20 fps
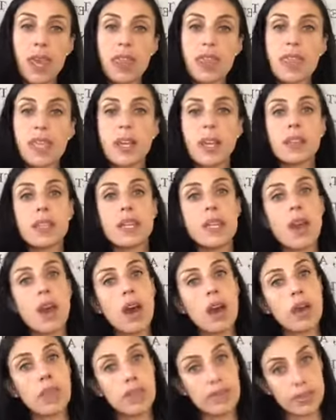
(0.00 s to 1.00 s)
Then on the
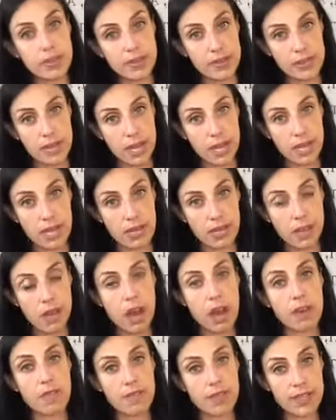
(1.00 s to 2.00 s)
other side
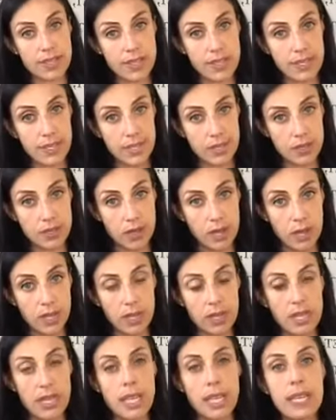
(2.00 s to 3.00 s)
of the seesaw
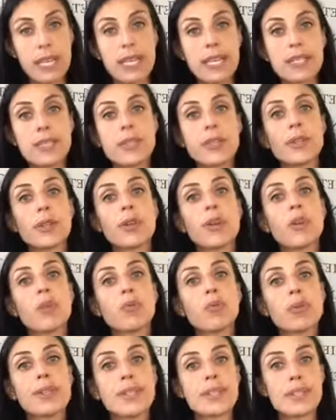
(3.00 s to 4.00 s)
is your
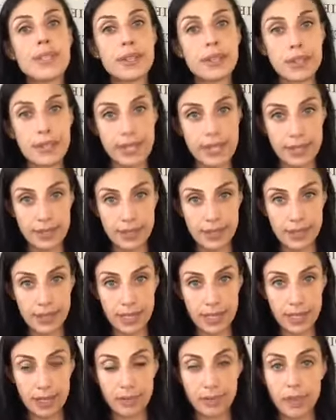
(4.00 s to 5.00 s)

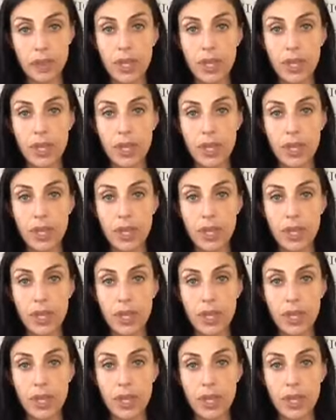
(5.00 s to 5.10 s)
resiliency,